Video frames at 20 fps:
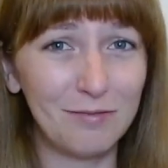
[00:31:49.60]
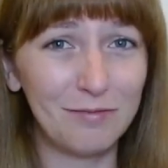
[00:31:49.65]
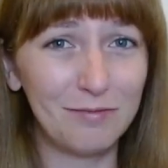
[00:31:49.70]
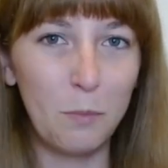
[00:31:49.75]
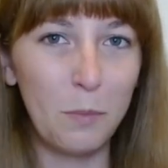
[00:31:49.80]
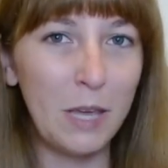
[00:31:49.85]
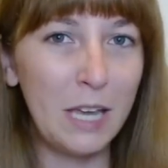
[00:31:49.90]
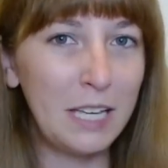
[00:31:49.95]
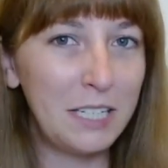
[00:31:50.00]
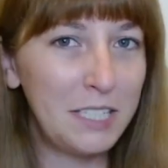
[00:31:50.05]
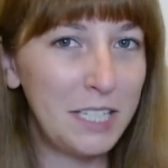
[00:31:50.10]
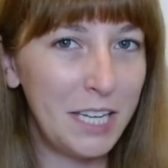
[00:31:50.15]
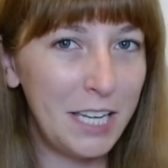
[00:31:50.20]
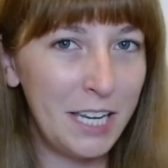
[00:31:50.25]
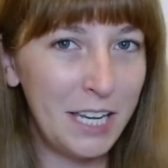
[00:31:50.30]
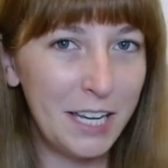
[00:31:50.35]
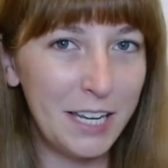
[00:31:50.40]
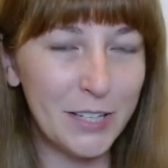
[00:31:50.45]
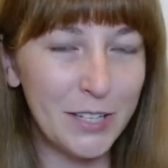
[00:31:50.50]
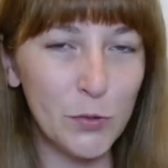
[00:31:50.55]
PT
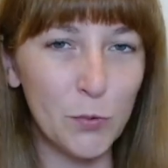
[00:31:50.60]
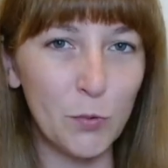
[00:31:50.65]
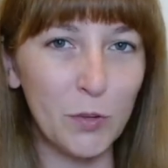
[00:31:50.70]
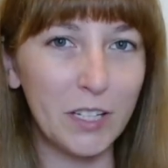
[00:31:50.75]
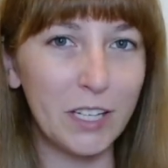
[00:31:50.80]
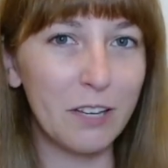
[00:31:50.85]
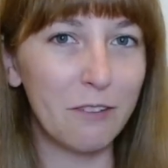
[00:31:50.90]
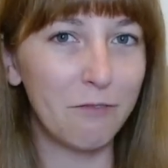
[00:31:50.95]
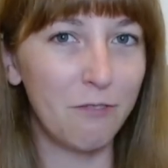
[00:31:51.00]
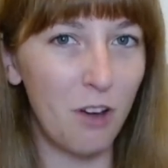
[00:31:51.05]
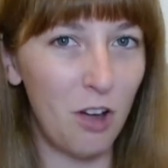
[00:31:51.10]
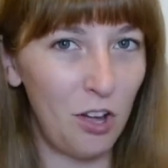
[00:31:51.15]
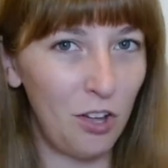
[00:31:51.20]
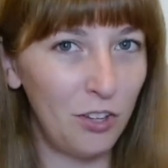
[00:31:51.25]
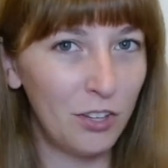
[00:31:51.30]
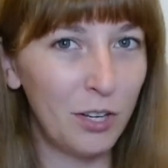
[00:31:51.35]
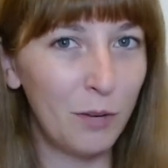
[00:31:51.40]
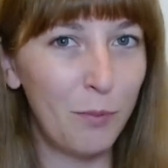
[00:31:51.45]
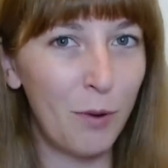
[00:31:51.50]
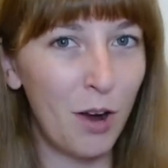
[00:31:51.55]
is really
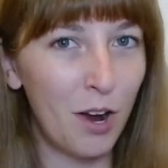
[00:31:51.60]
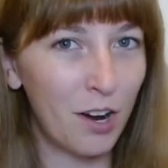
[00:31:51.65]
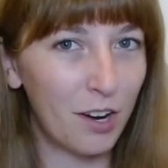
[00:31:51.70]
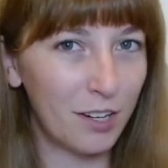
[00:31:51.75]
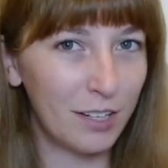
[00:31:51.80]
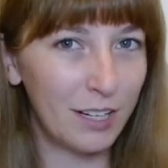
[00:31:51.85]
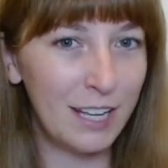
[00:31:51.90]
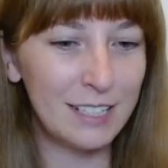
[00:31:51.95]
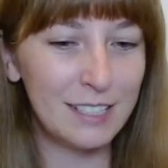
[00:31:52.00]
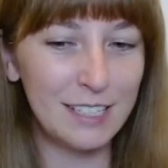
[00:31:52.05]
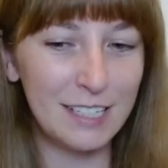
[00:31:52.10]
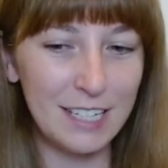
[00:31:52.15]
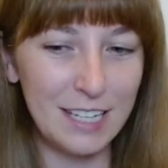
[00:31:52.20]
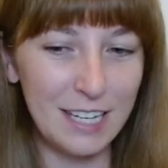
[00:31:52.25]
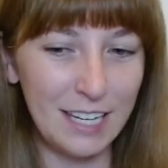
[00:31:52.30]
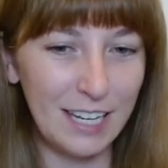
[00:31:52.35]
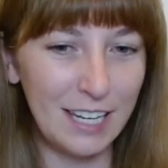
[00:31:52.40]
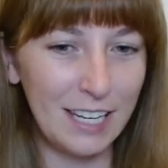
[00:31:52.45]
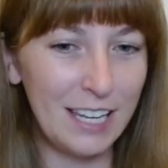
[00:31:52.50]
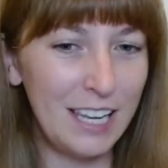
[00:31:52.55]
falling apart, isn't
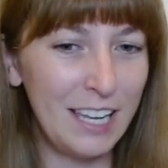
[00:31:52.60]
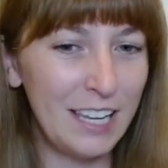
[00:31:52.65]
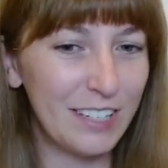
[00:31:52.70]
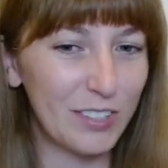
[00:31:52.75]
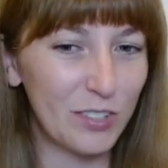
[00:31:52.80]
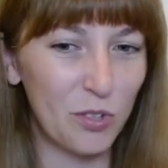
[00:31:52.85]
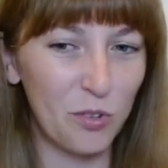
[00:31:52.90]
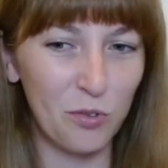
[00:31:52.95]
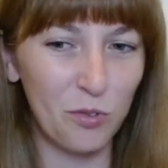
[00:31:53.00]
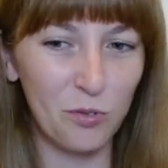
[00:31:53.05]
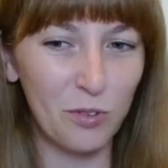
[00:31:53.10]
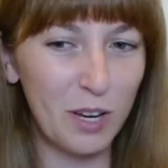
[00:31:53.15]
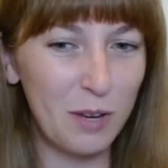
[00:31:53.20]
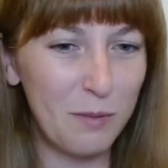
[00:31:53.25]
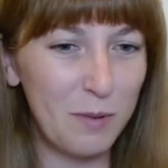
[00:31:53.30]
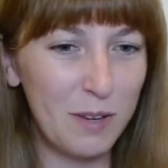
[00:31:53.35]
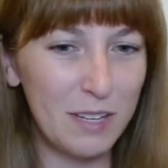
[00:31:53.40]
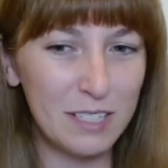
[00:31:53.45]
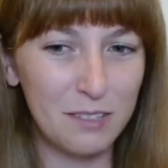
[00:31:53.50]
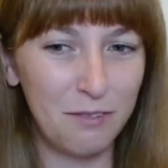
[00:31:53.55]
he? He is
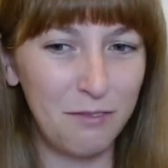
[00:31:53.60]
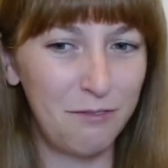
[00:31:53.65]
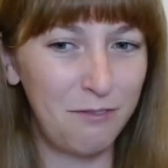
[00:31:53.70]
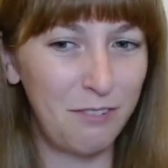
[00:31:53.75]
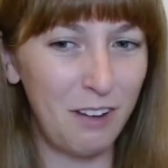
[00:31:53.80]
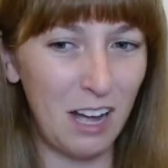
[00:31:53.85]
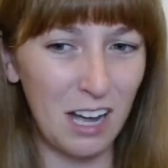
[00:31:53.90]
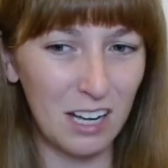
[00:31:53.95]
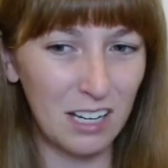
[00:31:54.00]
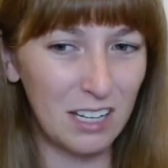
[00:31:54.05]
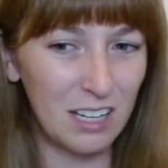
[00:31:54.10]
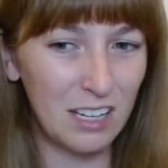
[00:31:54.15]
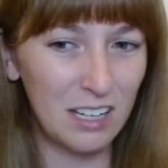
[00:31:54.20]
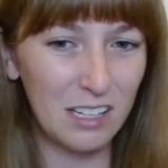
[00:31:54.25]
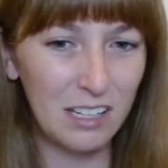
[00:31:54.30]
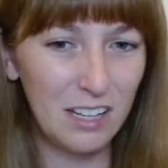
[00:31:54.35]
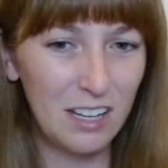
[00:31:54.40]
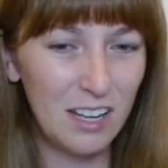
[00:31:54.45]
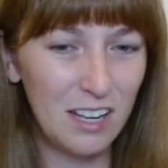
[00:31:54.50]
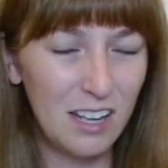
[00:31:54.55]
creepy as fuck.
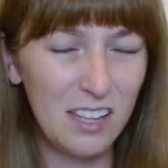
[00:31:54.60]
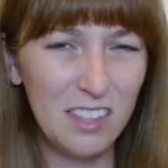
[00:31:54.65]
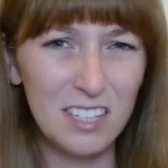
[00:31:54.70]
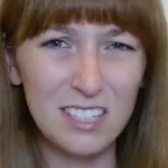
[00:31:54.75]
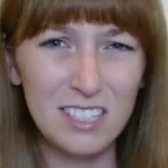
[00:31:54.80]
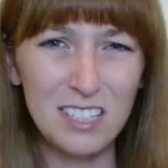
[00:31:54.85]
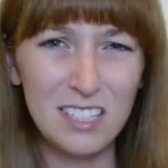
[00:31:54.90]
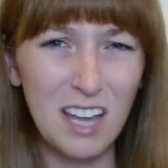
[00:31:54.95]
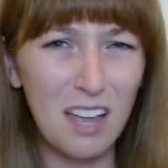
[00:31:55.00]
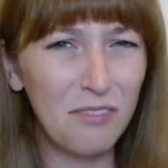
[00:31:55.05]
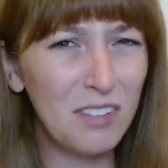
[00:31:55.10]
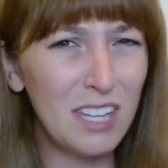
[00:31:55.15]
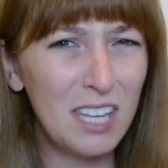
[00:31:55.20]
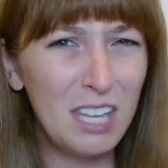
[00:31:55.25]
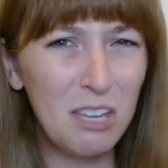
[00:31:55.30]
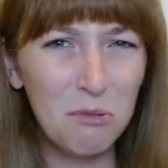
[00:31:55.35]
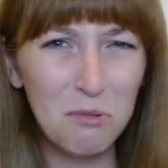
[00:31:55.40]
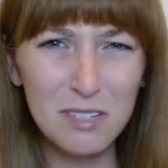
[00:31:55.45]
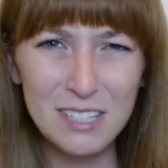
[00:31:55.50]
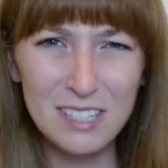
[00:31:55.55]
The stuff that
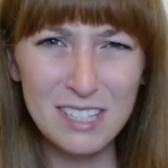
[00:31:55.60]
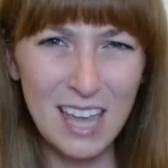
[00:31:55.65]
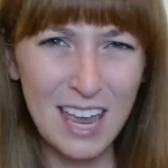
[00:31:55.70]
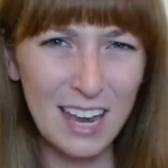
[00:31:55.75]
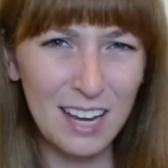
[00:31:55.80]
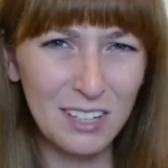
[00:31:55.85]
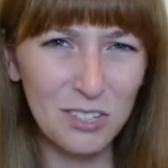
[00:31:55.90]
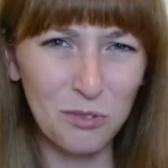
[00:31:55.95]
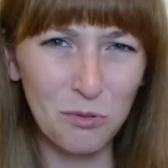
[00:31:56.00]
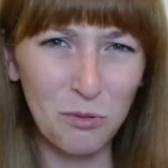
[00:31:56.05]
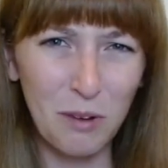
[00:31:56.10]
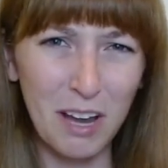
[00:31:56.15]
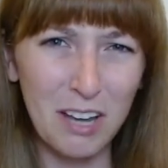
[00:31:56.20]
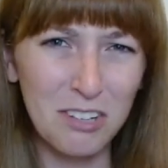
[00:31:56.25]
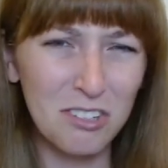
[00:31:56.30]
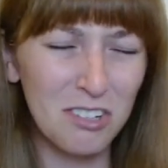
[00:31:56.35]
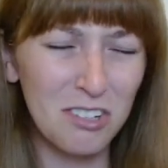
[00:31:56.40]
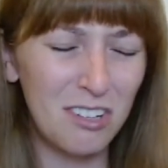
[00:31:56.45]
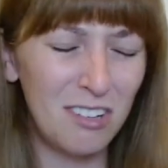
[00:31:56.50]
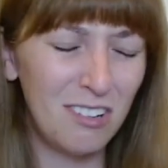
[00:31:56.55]
he was saying to
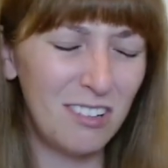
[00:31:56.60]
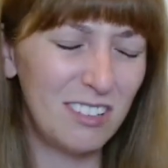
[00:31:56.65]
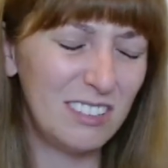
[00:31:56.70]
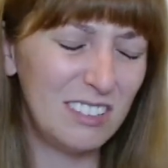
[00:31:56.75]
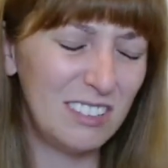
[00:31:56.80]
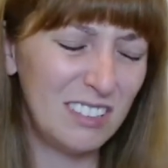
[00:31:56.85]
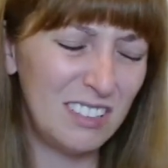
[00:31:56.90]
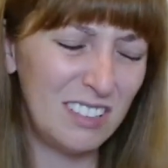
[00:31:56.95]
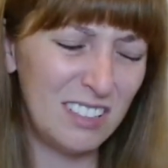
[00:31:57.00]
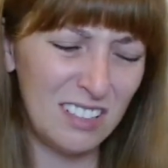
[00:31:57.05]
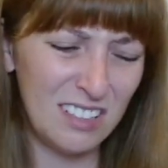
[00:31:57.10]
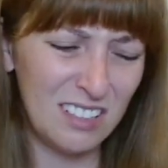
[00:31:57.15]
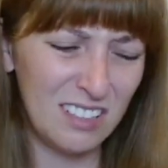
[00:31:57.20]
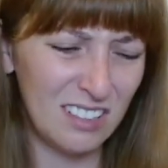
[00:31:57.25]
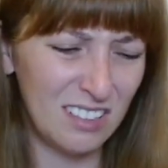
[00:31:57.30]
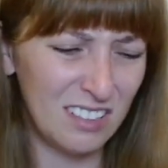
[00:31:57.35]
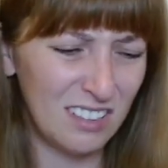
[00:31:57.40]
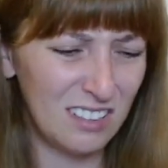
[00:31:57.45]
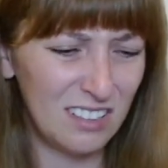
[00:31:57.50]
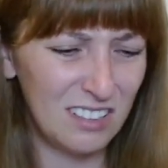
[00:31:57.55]
Rachel,
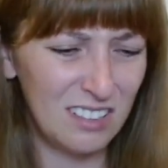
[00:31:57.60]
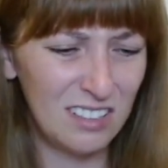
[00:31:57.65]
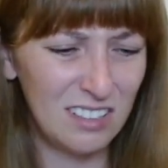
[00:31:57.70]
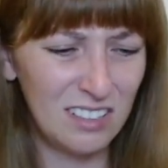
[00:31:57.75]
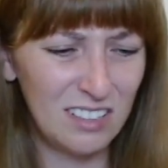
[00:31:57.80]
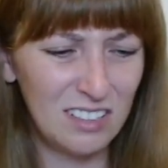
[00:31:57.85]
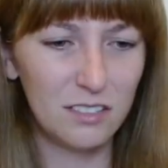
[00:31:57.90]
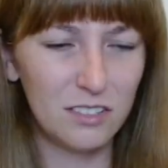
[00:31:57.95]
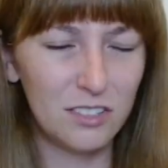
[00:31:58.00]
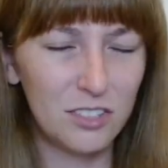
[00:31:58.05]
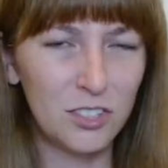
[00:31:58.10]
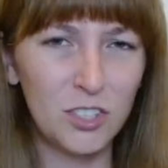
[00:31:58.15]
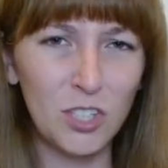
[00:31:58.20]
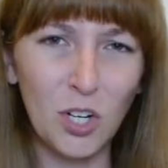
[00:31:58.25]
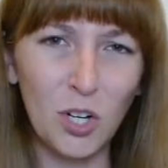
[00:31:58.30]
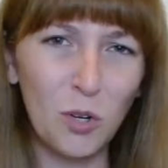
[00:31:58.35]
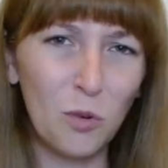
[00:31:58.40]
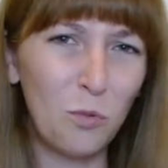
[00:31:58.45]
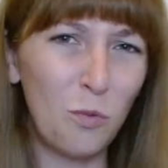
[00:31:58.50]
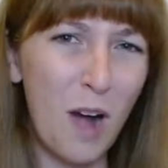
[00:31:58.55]
ugh.
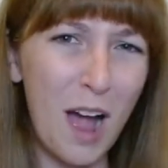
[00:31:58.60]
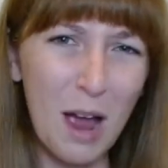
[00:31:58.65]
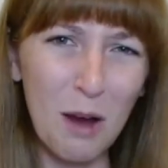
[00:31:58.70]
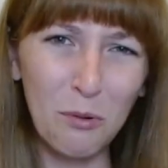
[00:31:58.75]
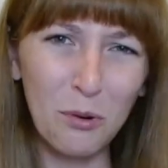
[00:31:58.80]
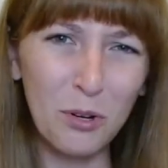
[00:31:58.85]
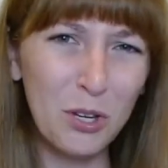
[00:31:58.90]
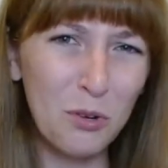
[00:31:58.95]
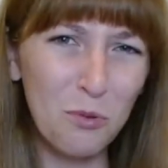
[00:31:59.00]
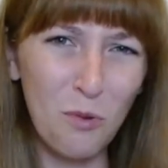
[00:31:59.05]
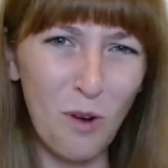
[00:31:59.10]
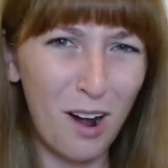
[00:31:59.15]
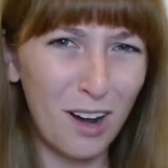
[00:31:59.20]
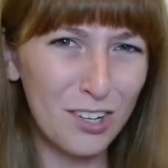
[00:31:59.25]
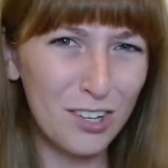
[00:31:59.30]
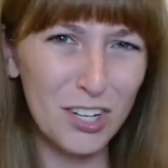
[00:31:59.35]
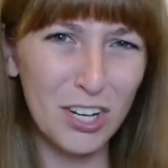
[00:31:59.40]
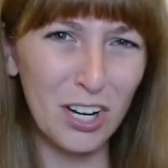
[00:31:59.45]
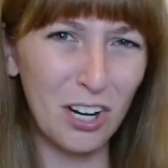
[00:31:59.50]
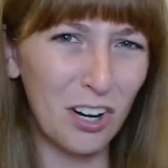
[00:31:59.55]
Sir, why were you
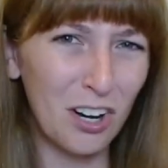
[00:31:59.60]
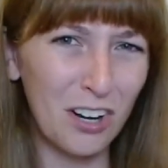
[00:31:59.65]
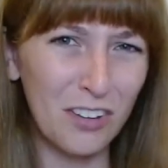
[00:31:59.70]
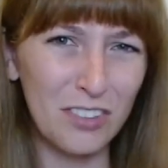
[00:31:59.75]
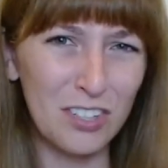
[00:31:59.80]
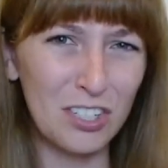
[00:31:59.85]
watching her in the